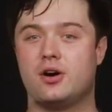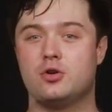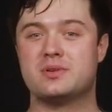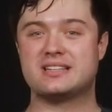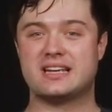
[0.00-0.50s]

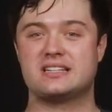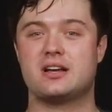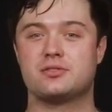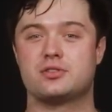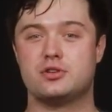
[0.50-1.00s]
all was
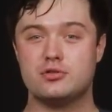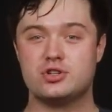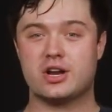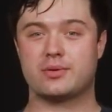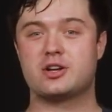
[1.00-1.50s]
Intel's new
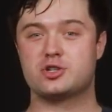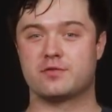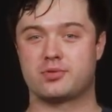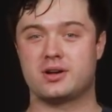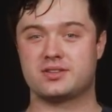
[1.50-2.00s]
generation
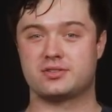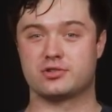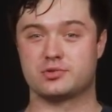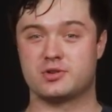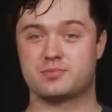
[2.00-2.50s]
of
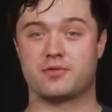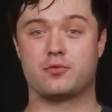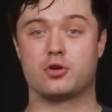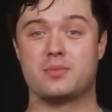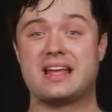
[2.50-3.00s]
processors, which
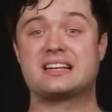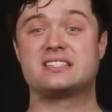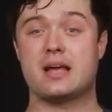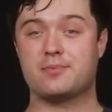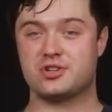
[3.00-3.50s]
perform
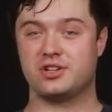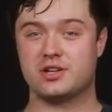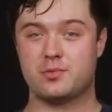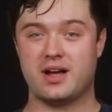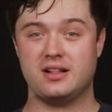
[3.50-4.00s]
exceptionally
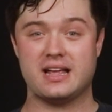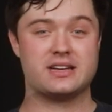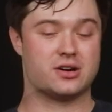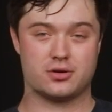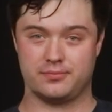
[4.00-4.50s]
well
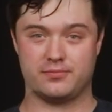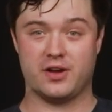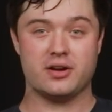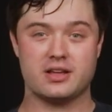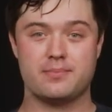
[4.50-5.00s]
and are
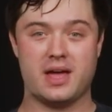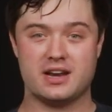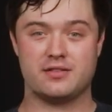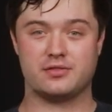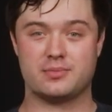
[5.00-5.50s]
very
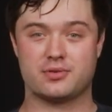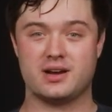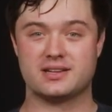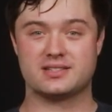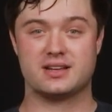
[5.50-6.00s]
competitively
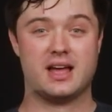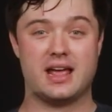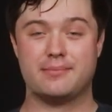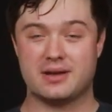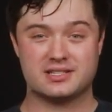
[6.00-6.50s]
priced.
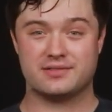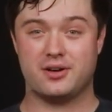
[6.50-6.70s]
And best of